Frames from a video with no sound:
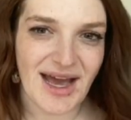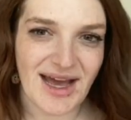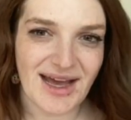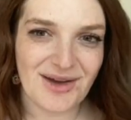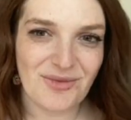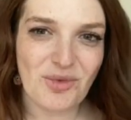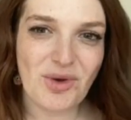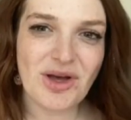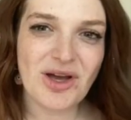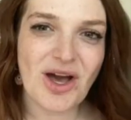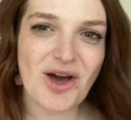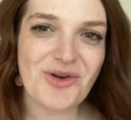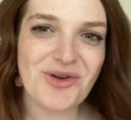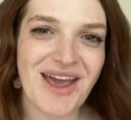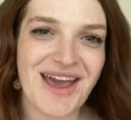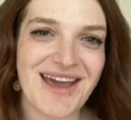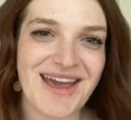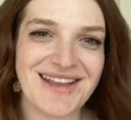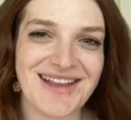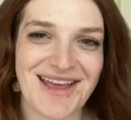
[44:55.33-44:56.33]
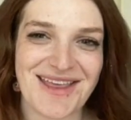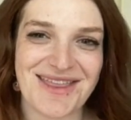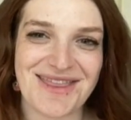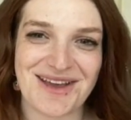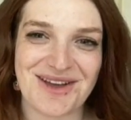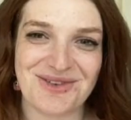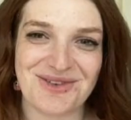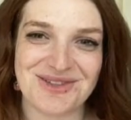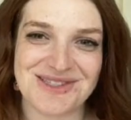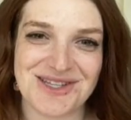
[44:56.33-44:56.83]
the cocaine I think was
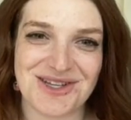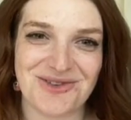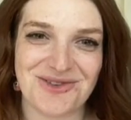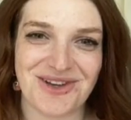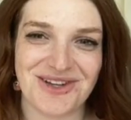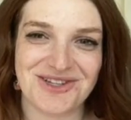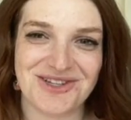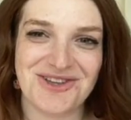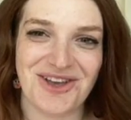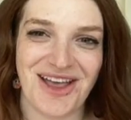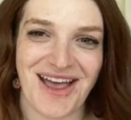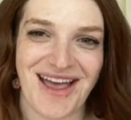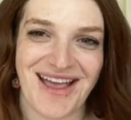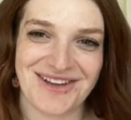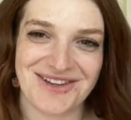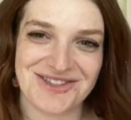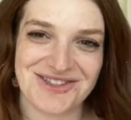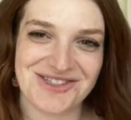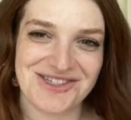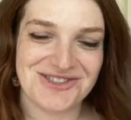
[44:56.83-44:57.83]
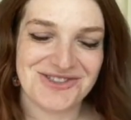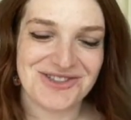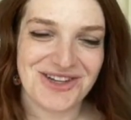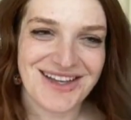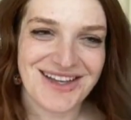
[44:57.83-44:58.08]
the original energy drink.